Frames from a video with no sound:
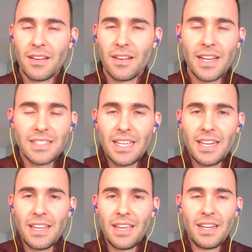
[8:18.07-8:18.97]
Guys,
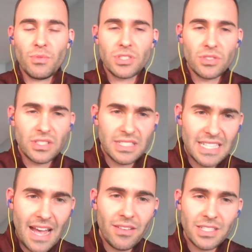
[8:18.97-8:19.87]
and what's
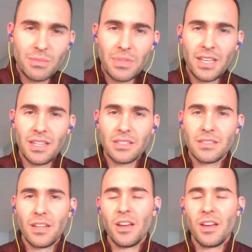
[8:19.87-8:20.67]
astounding to me is,